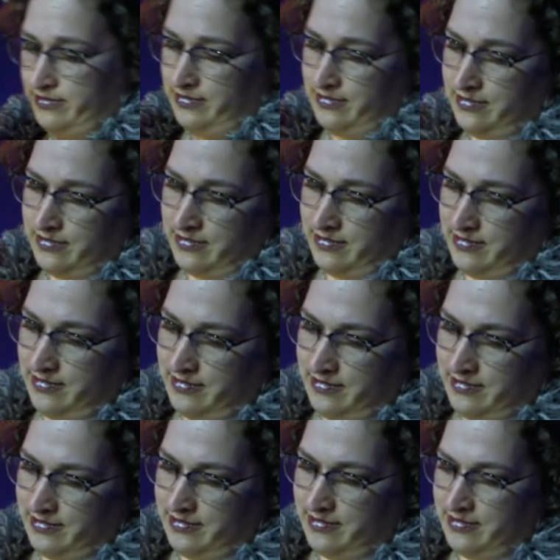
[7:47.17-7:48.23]

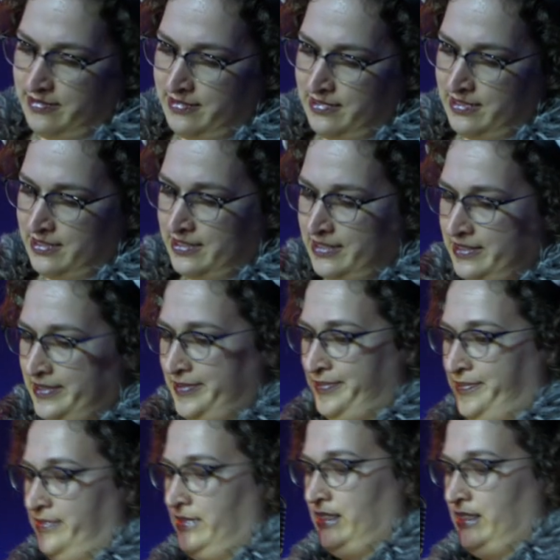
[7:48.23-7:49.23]
[no speech]